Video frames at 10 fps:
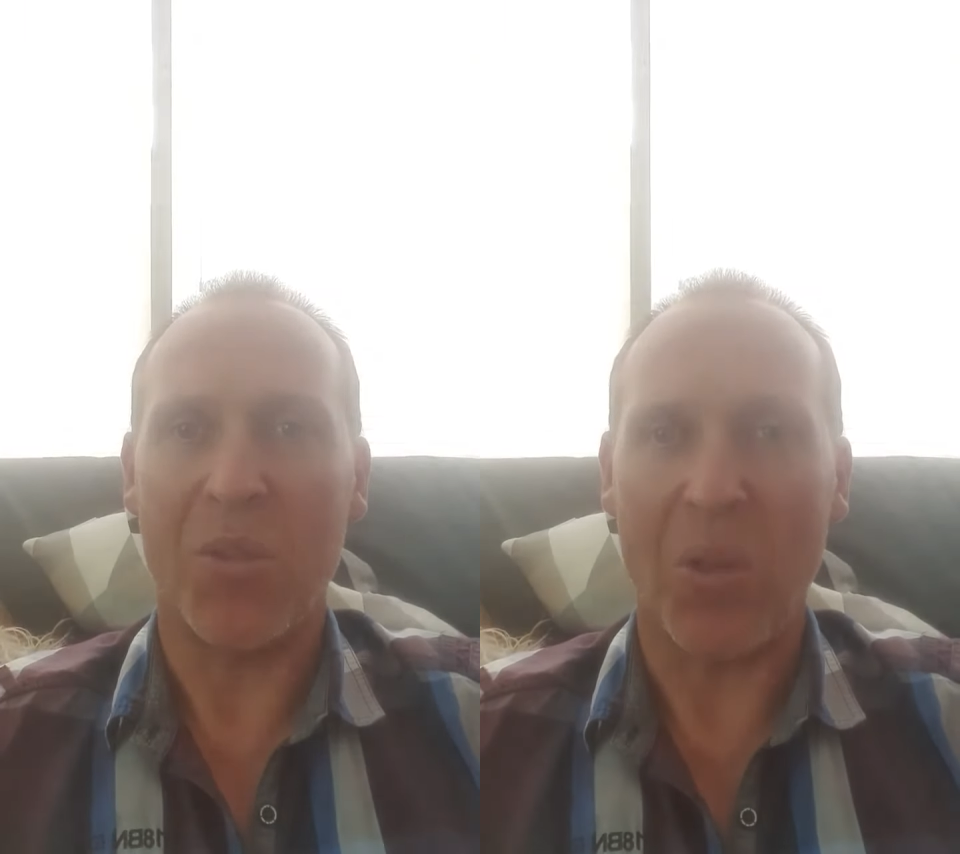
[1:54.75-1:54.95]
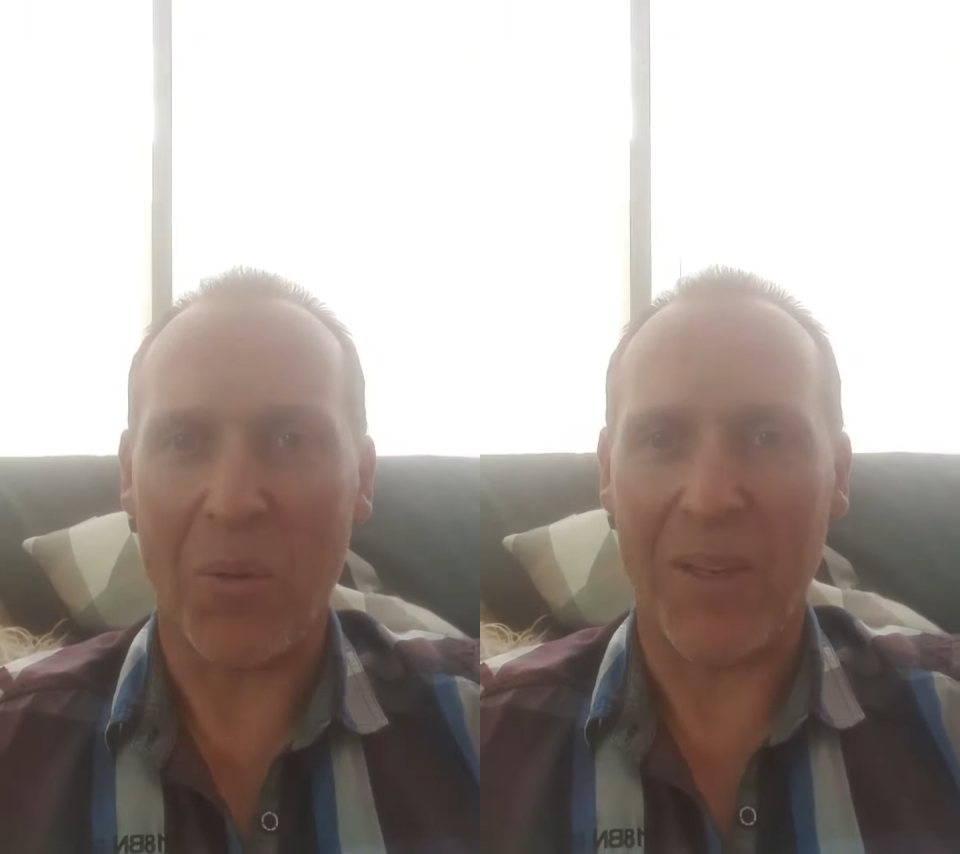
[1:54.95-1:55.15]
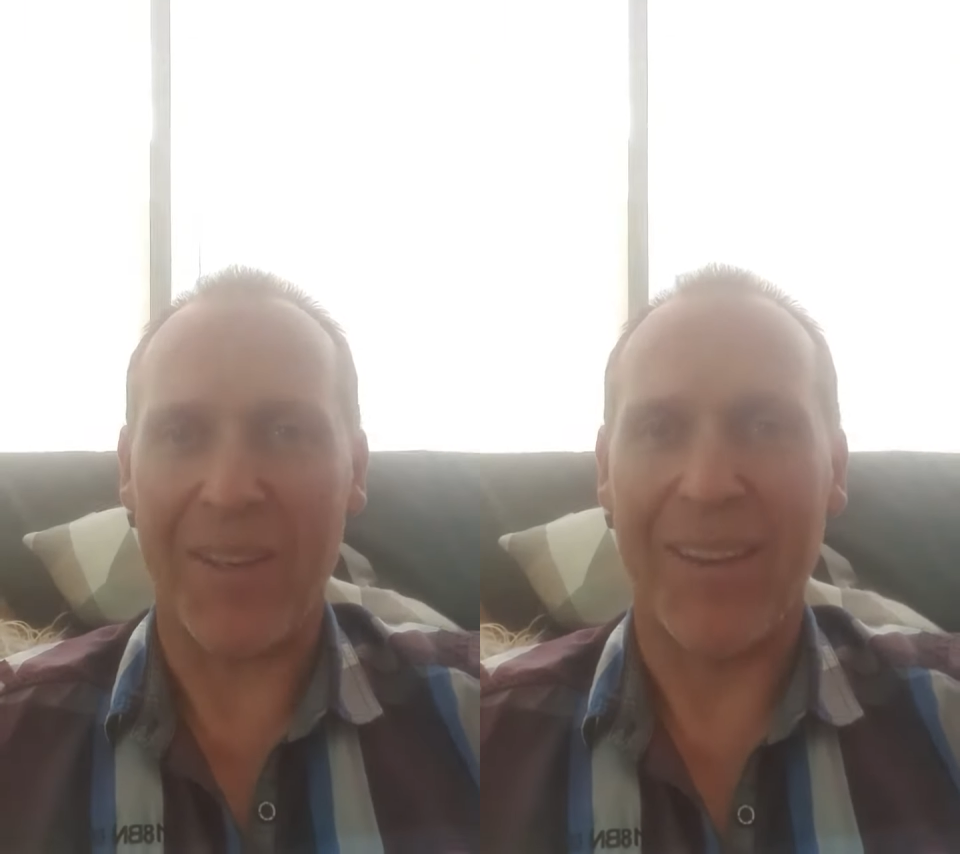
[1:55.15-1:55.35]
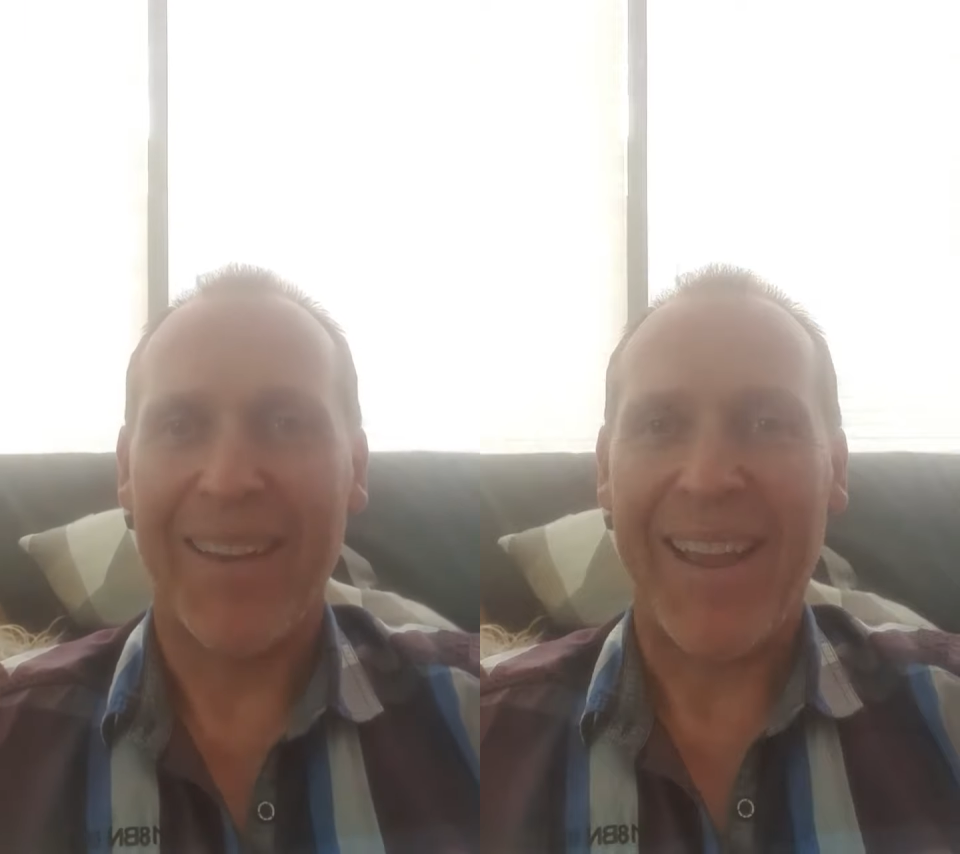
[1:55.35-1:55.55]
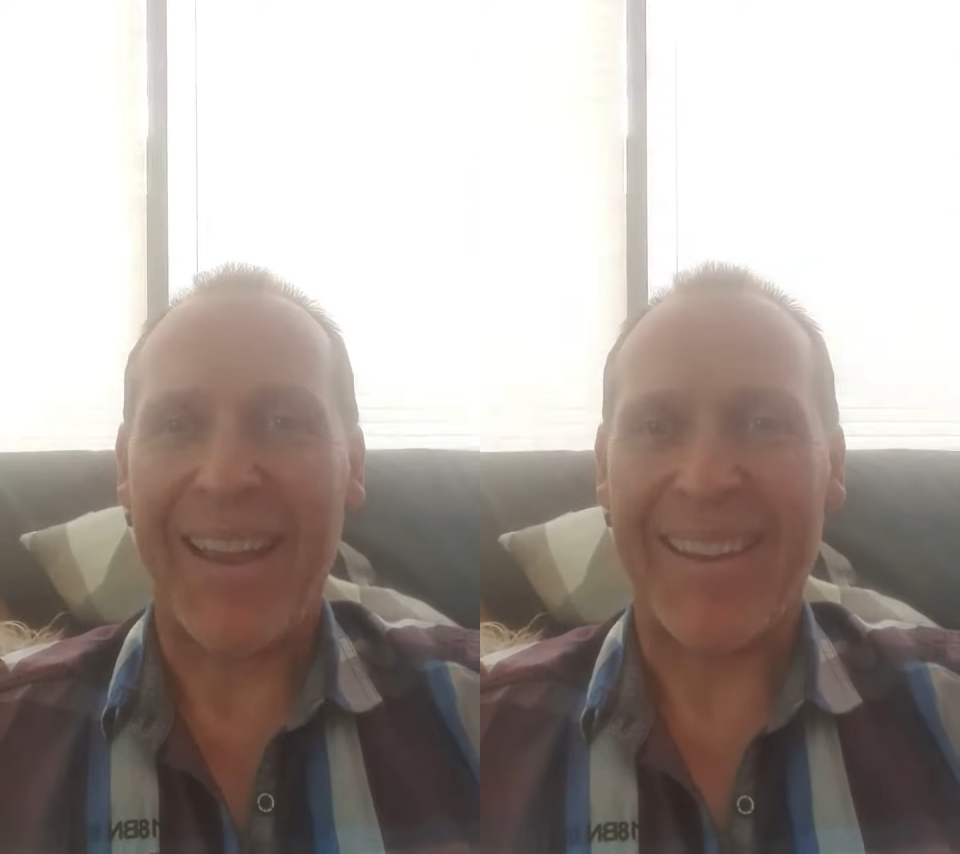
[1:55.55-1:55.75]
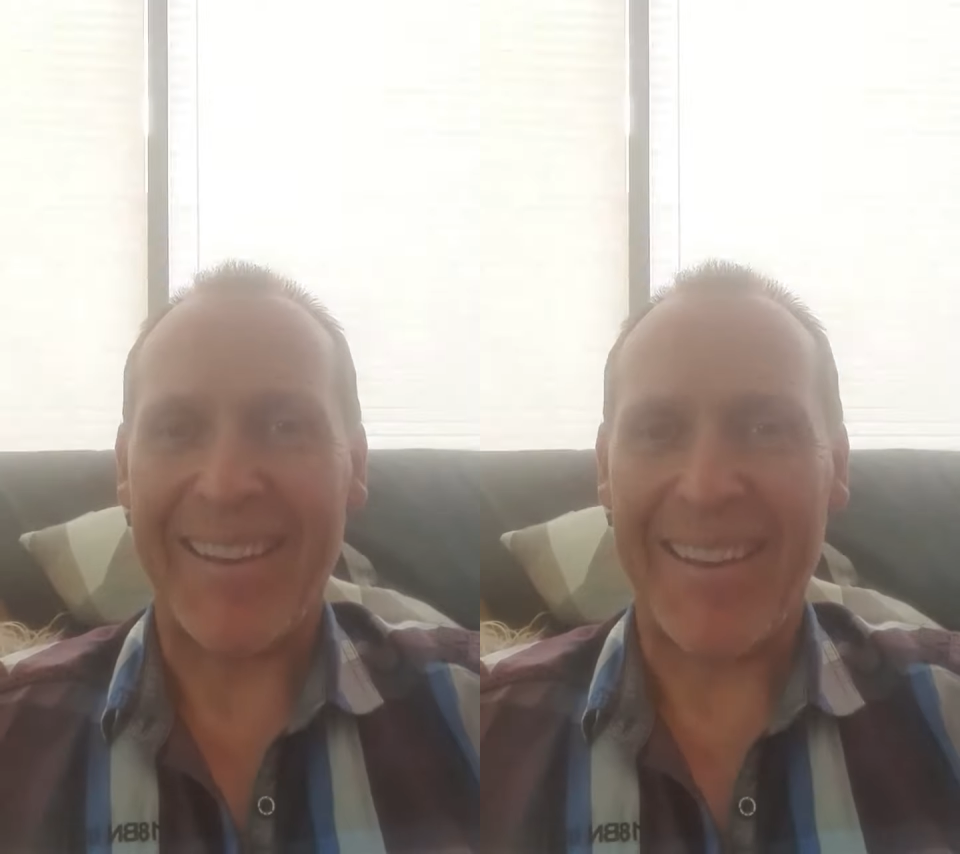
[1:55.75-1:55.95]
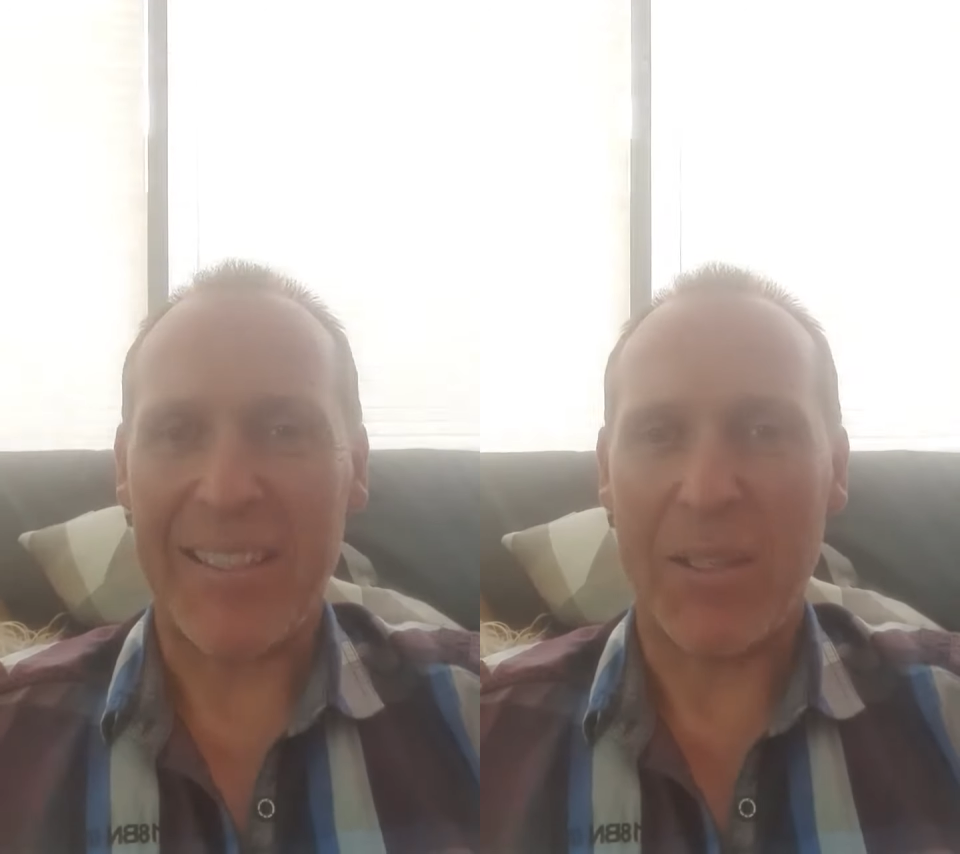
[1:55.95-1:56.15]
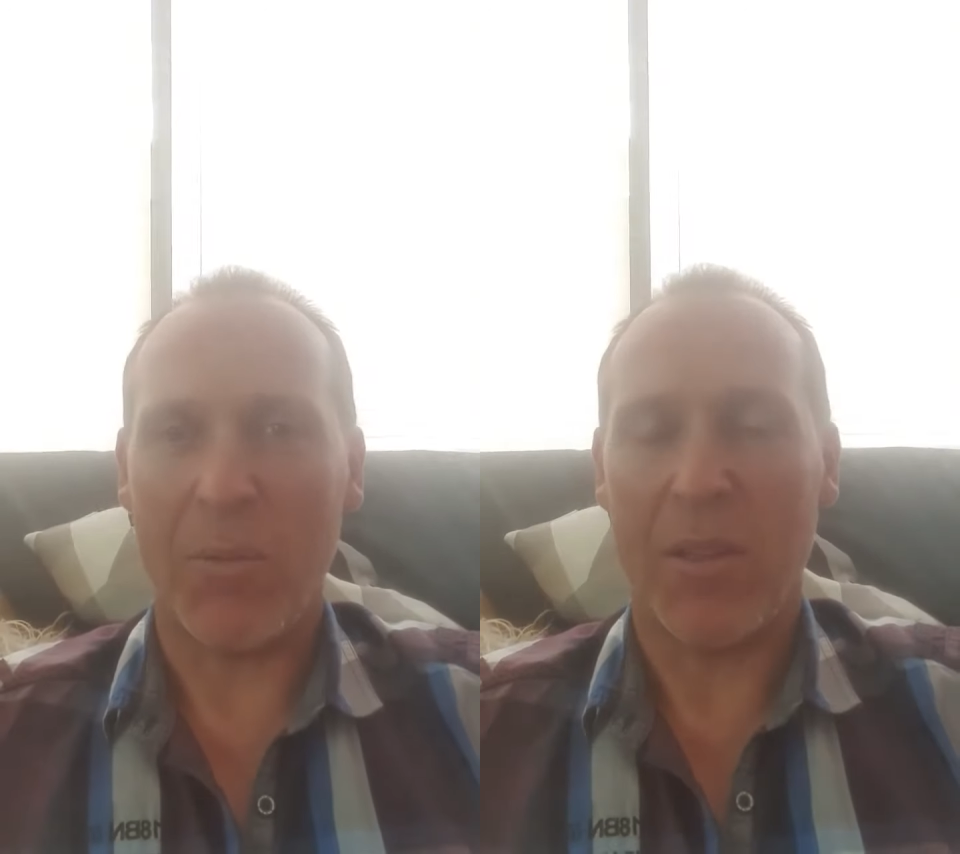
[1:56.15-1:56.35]
doing and
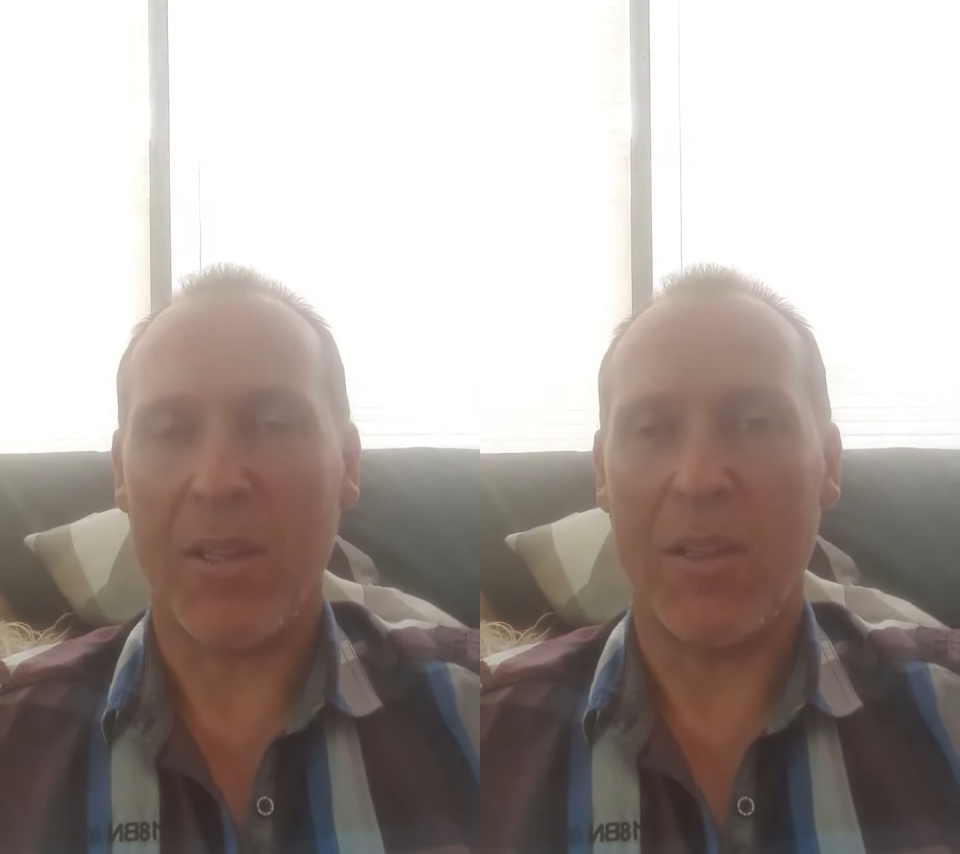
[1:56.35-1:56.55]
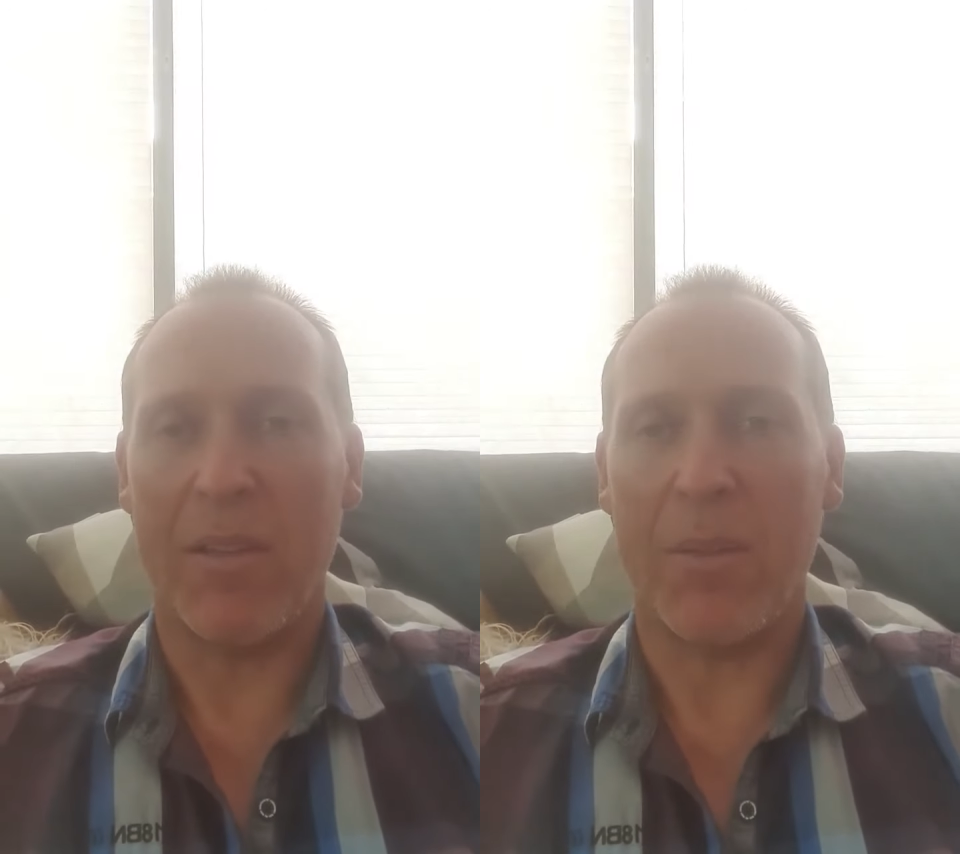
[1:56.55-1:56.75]
connecting with the